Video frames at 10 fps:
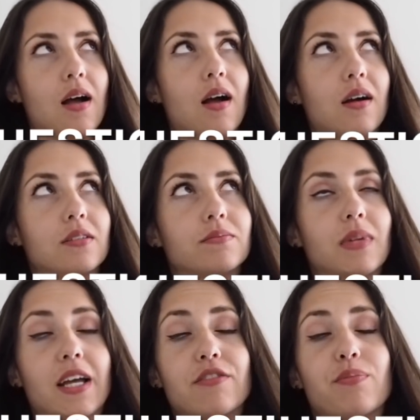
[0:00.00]

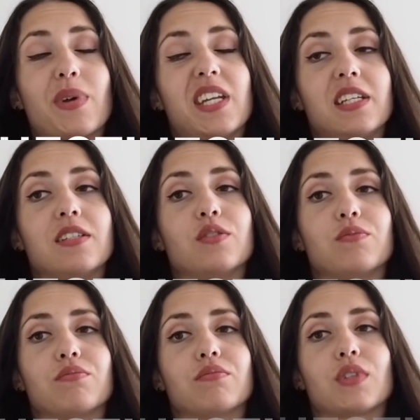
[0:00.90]
I have many
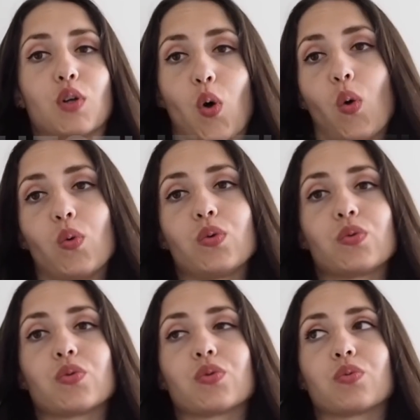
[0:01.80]

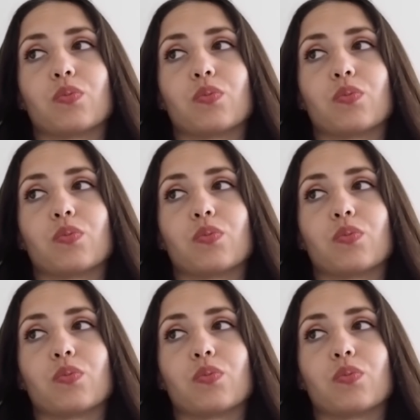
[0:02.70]
goals,